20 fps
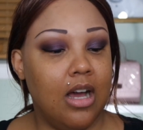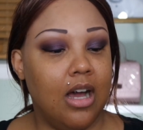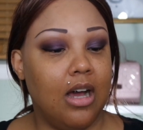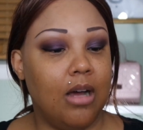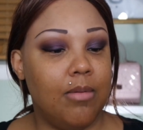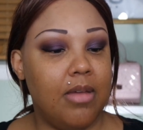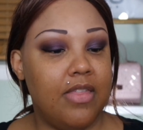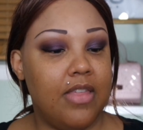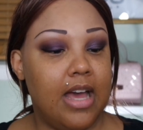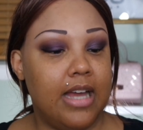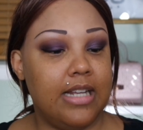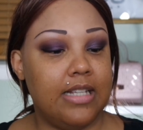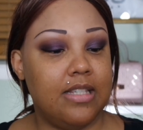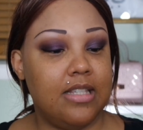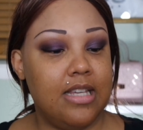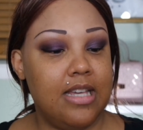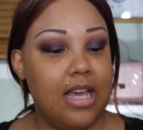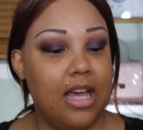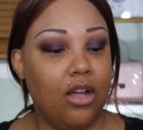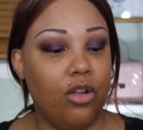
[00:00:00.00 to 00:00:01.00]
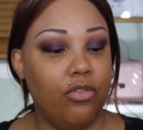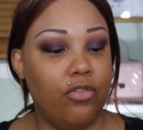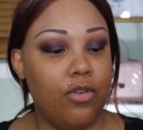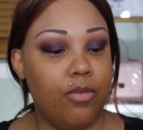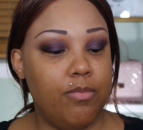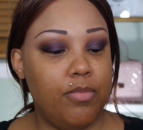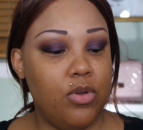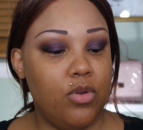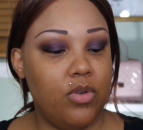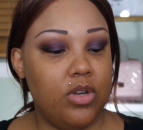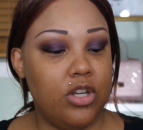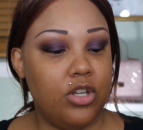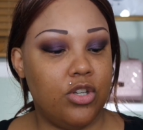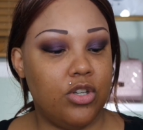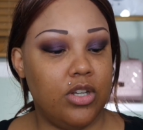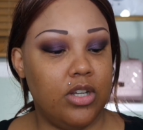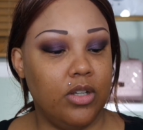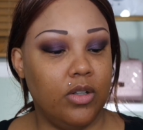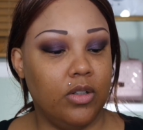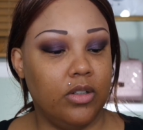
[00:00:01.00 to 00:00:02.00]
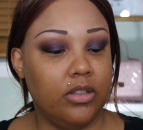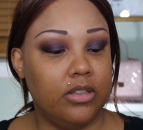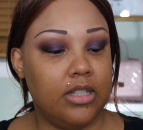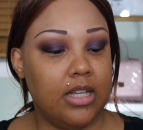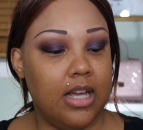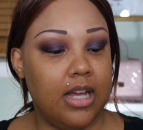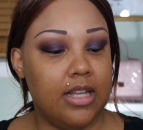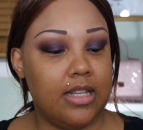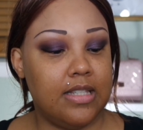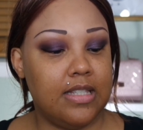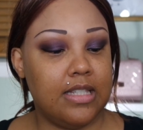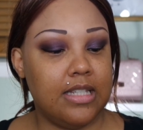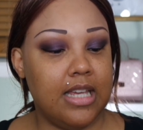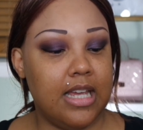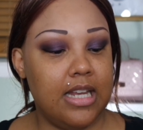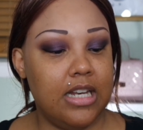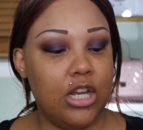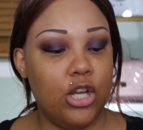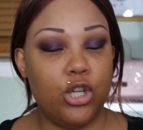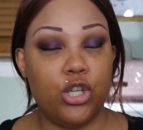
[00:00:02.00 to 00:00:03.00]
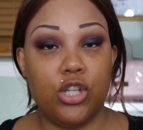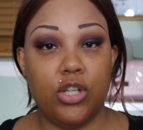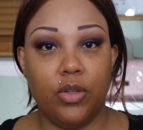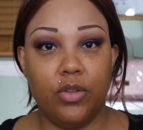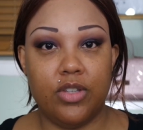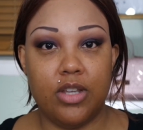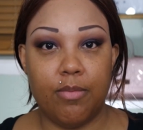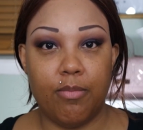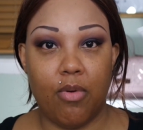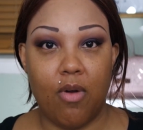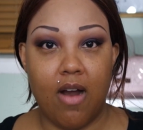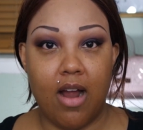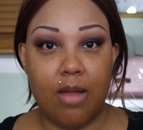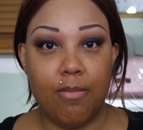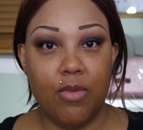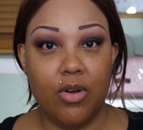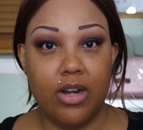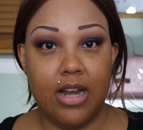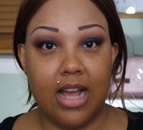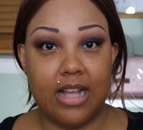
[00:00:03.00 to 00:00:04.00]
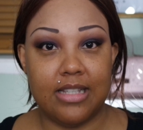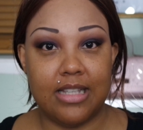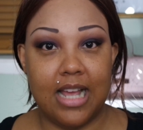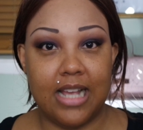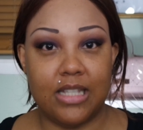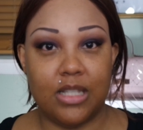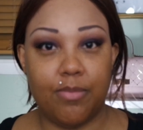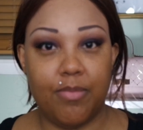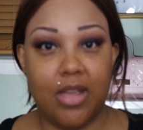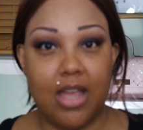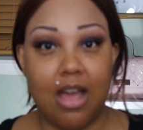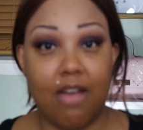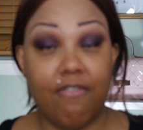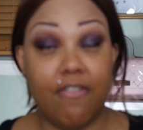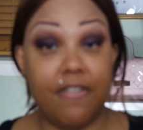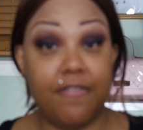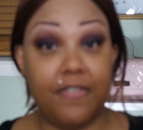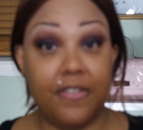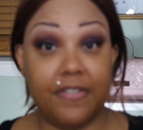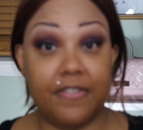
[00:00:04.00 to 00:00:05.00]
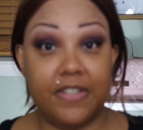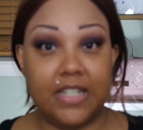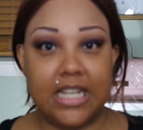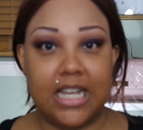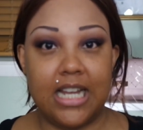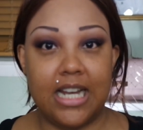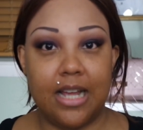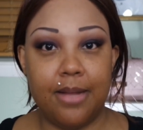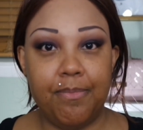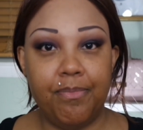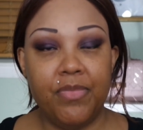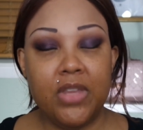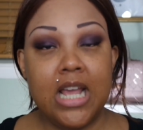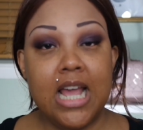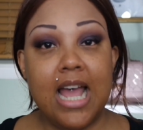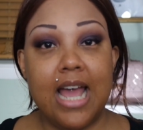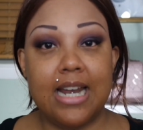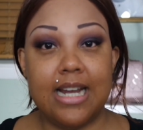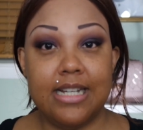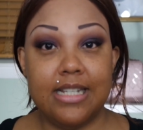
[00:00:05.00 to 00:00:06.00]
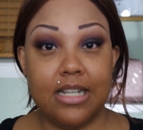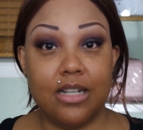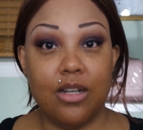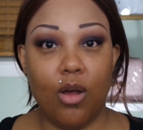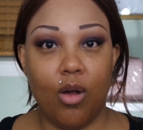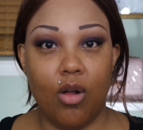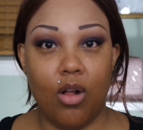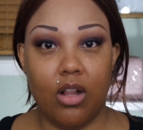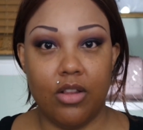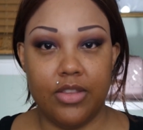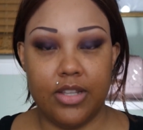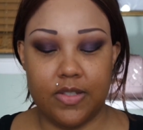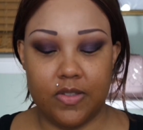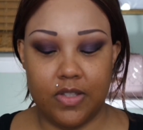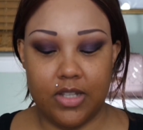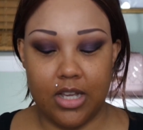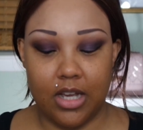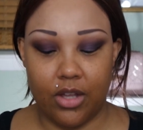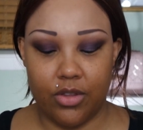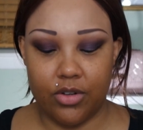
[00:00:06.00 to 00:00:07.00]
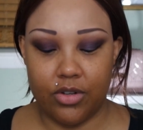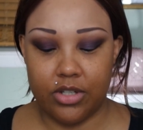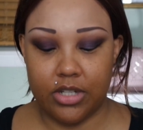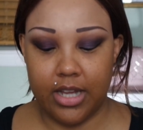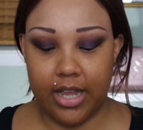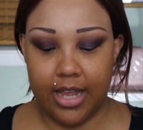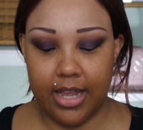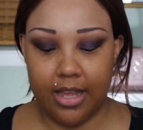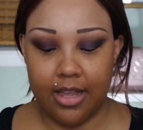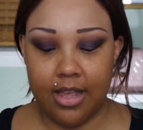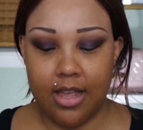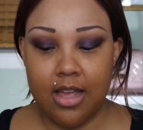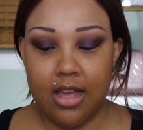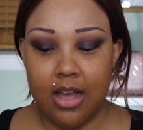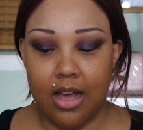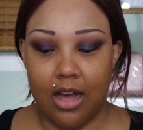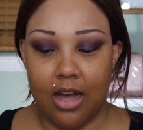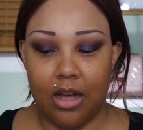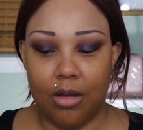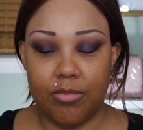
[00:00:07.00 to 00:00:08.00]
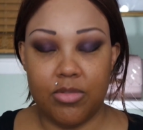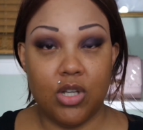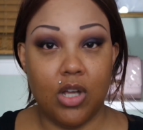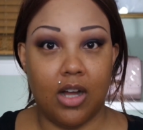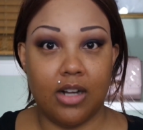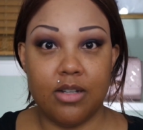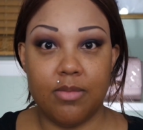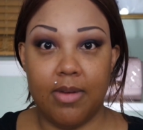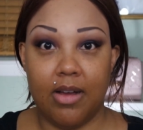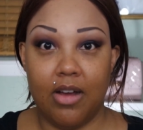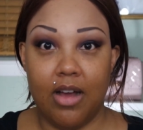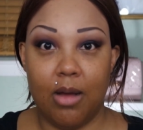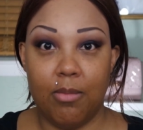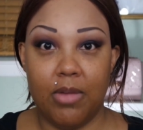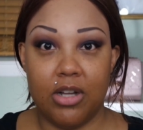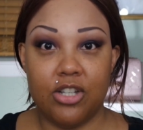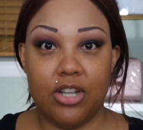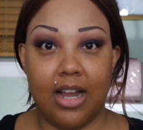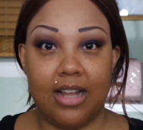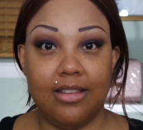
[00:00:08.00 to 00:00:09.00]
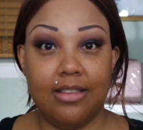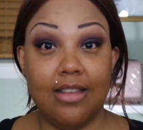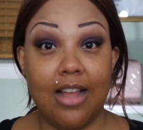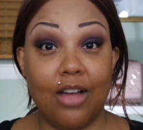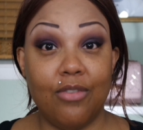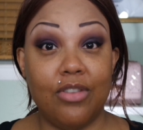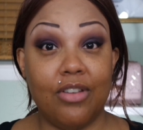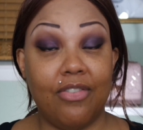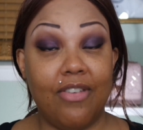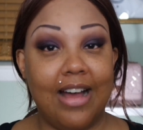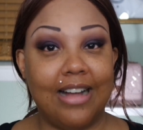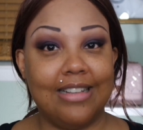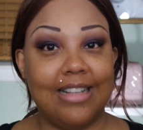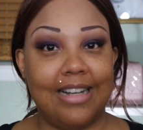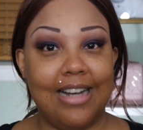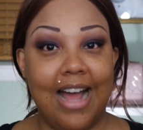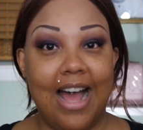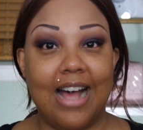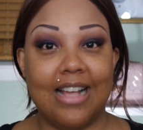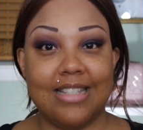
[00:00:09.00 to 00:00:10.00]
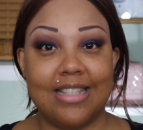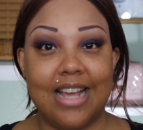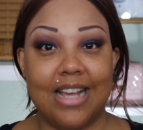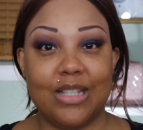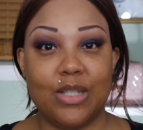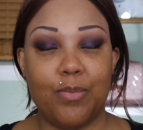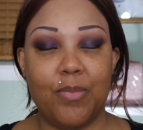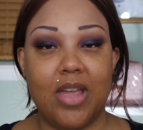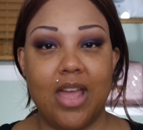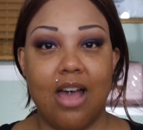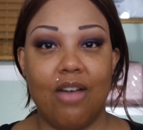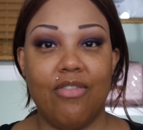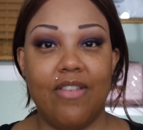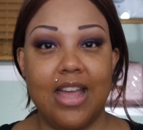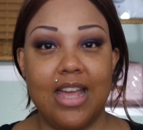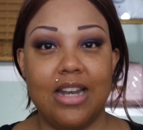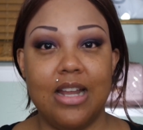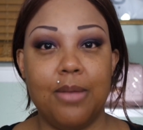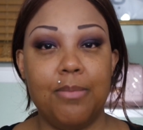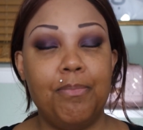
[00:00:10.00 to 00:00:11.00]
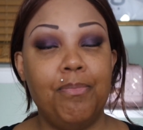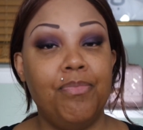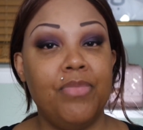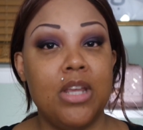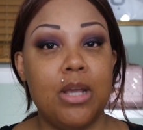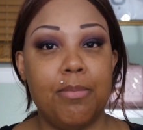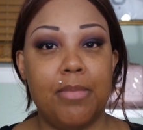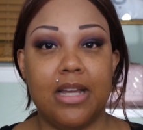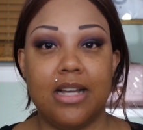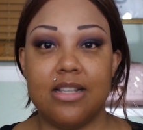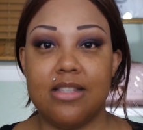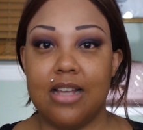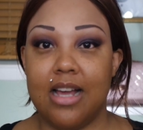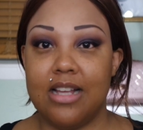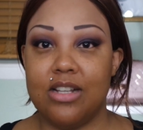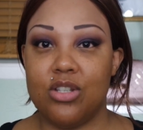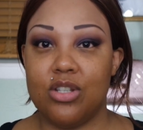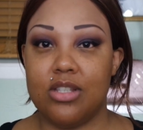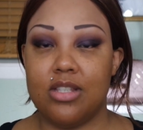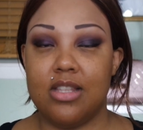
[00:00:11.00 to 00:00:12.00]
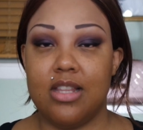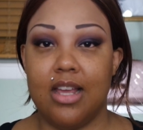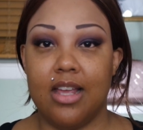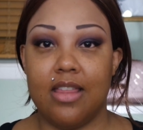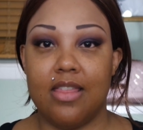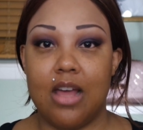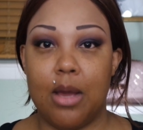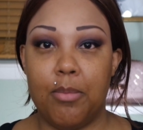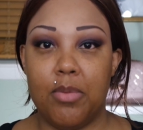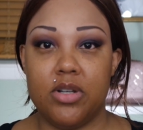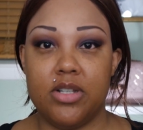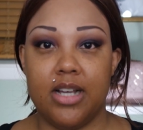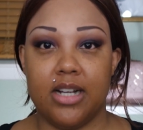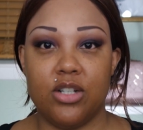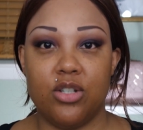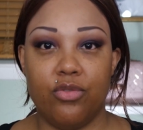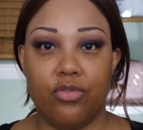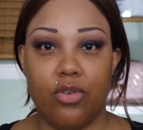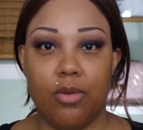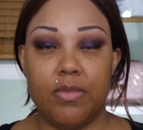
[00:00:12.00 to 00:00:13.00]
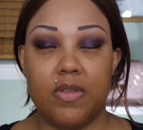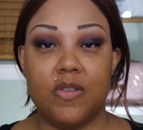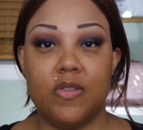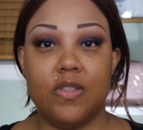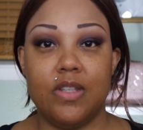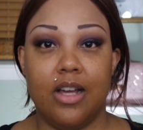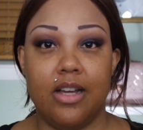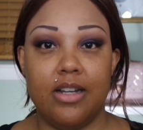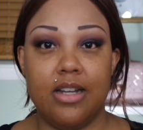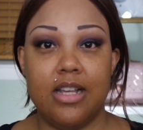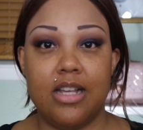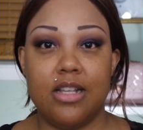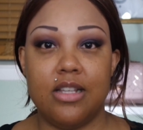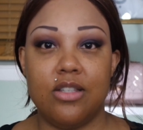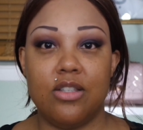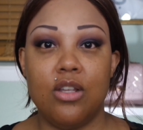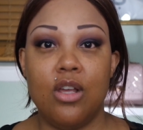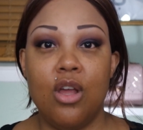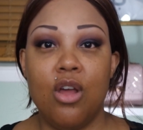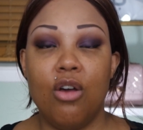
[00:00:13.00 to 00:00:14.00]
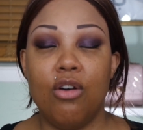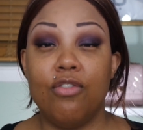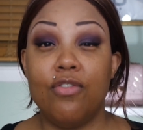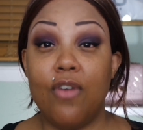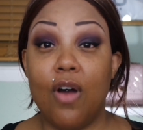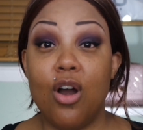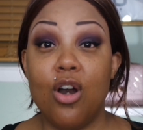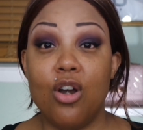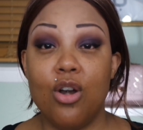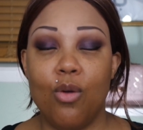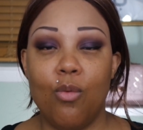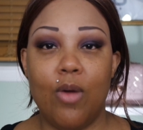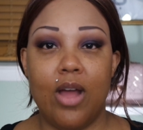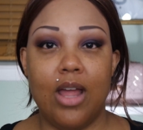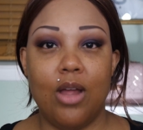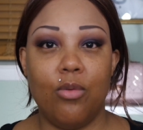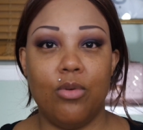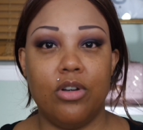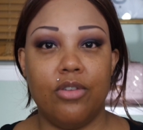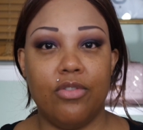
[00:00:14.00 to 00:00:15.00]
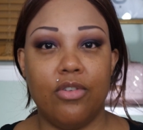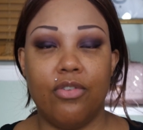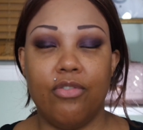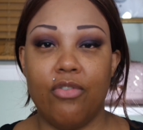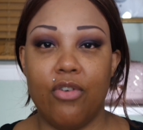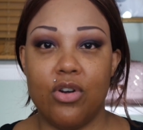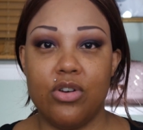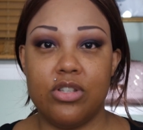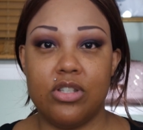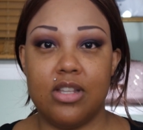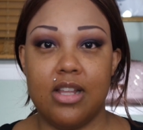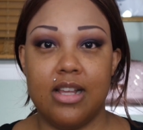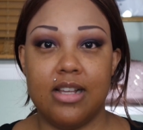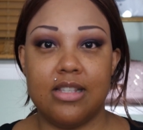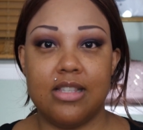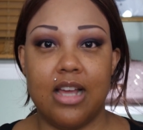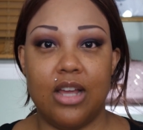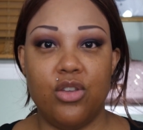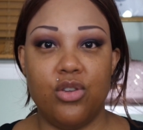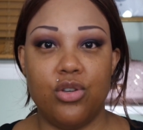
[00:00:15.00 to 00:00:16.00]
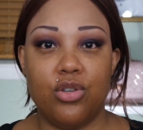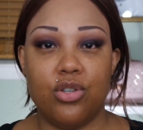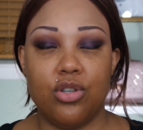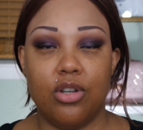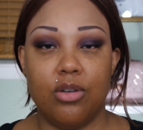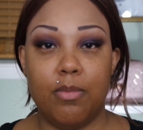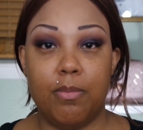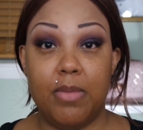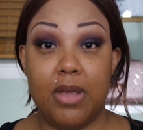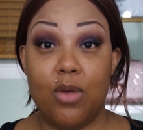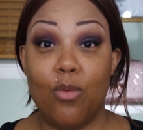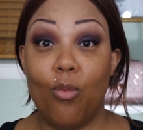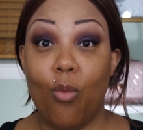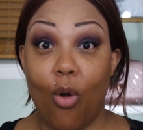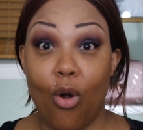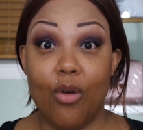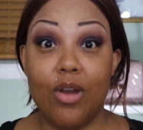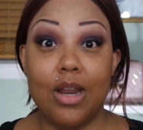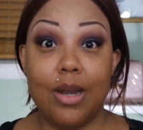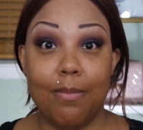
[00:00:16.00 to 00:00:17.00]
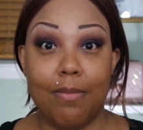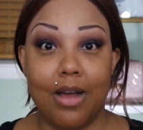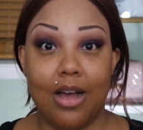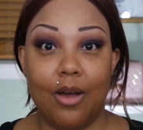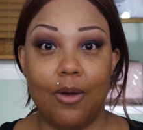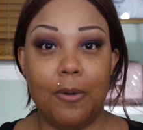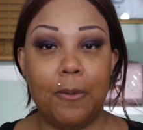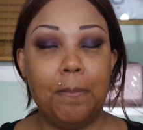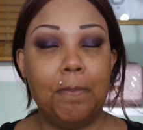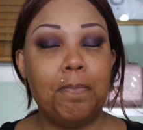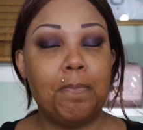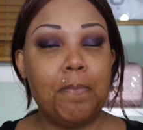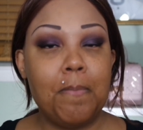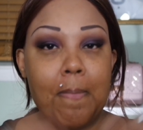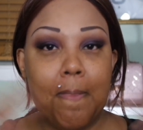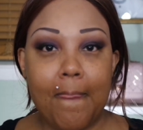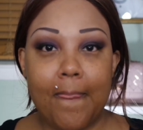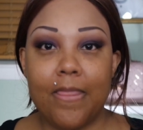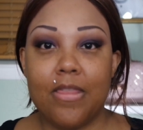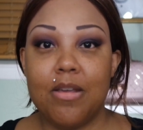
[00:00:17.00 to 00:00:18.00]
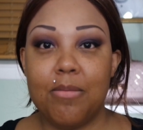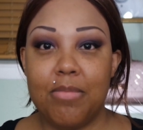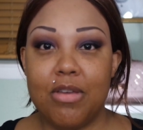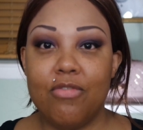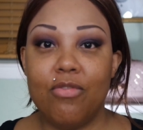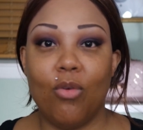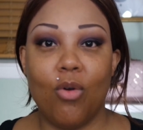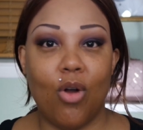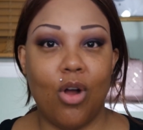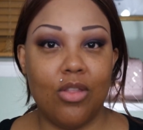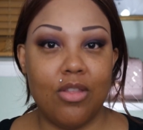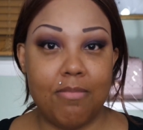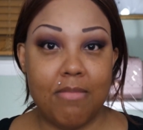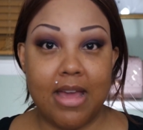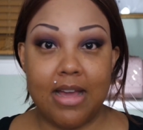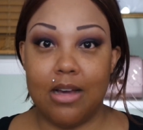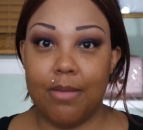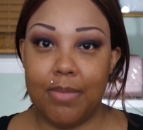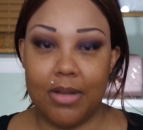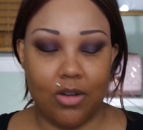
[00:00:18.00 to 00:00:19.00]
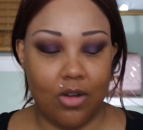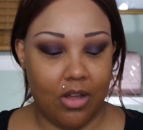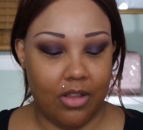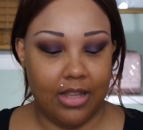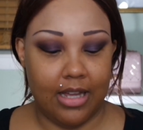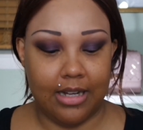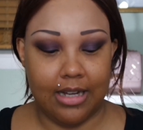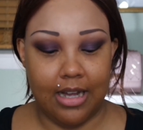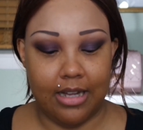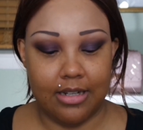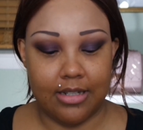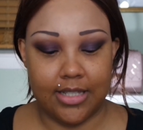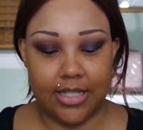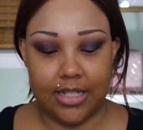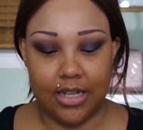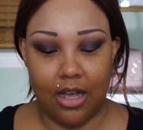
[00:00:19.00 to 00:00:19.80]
That is the E.L.F. Beauty Shield Skin Shielding Primer. It has SPF 50 in it, and I did haul this the other day, talked about how much I love the fact that it has SPF in it, because I just think that protection from the sun is far and away one of the first things that you should be worried about before all the makeup and all that kind of